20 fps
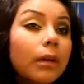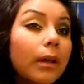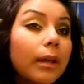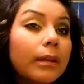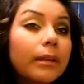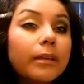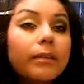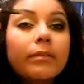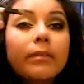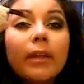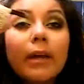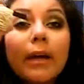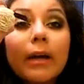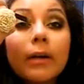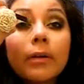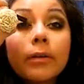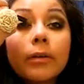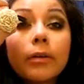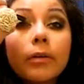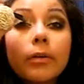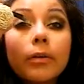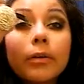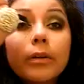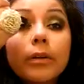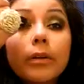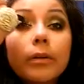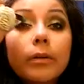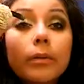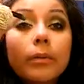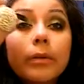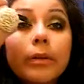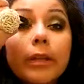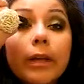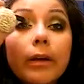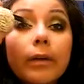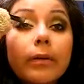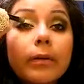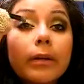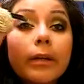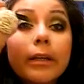And leave the outer corner
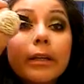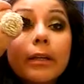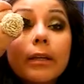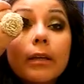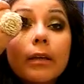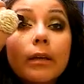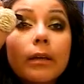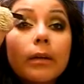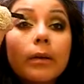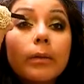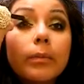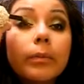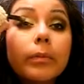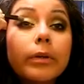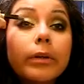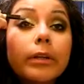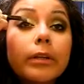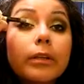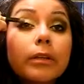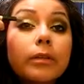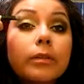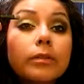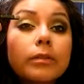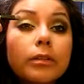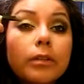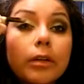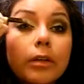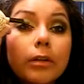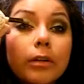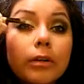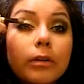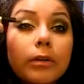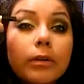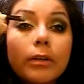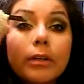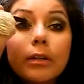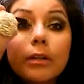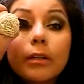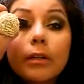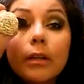without any. We're going to use the darker
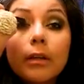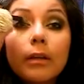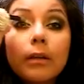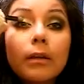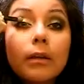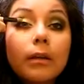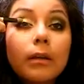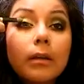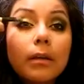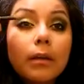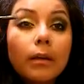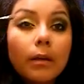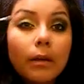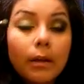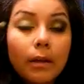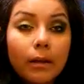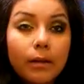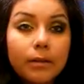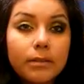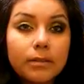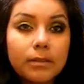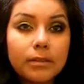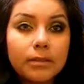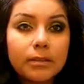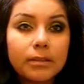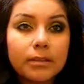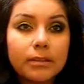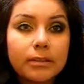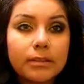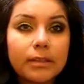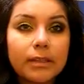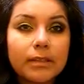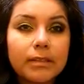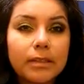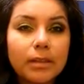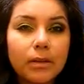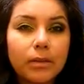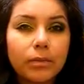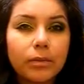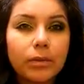green on that. And as you can see, it's
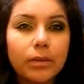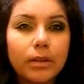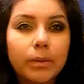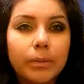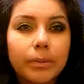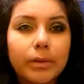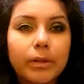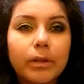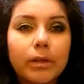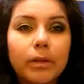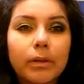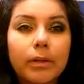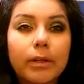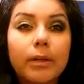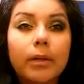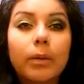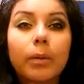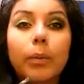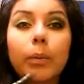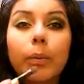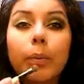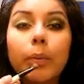like a really pretty green.